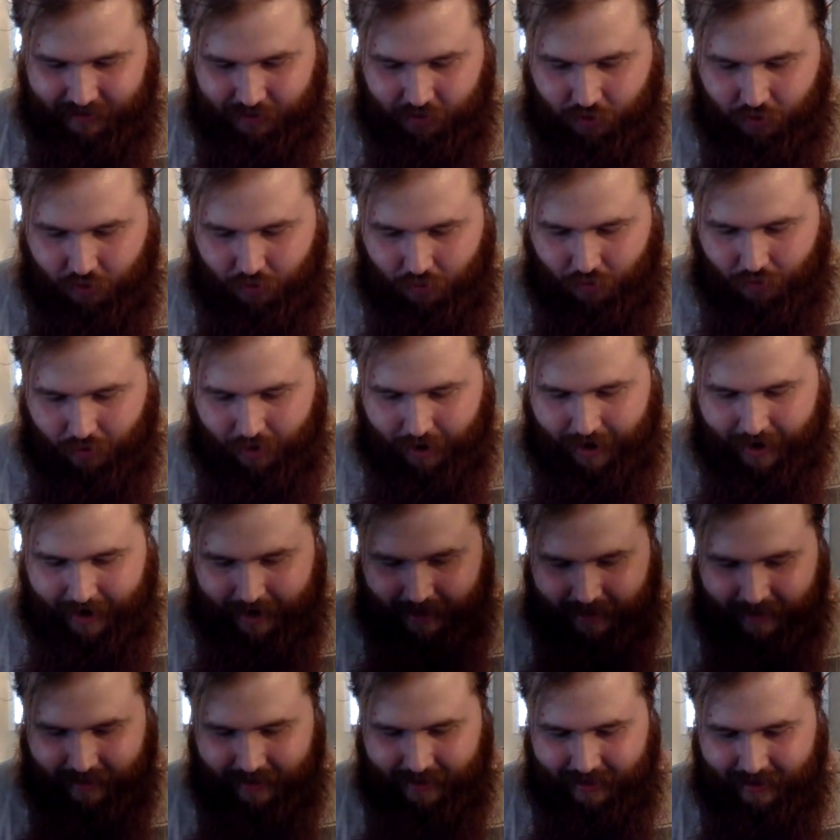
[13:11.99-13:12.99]

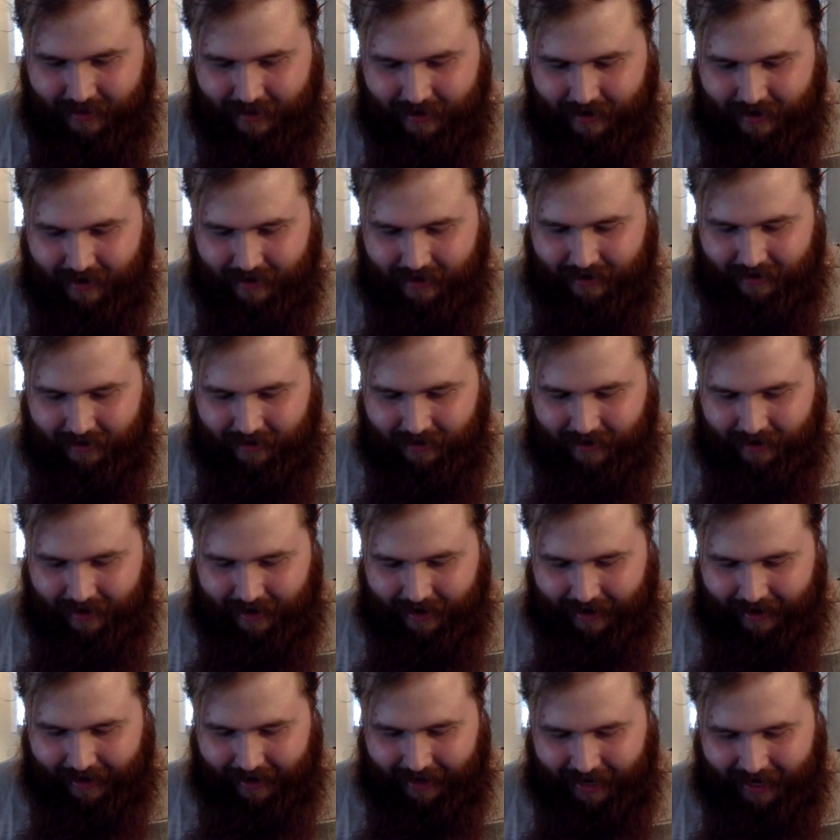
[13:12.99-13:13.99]
great.
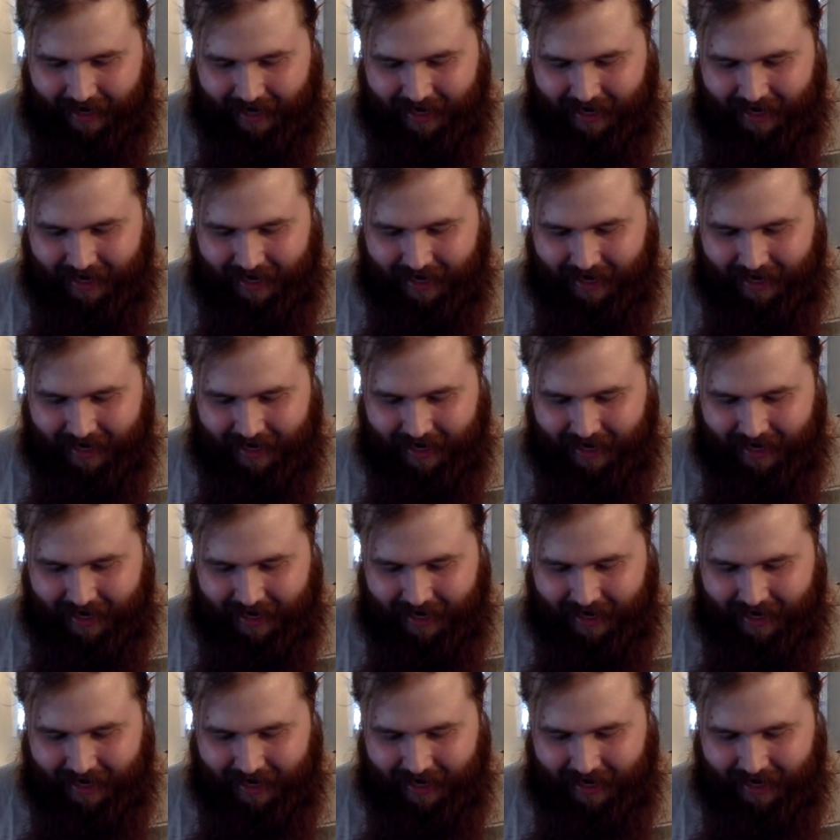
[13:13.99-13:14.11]
Like,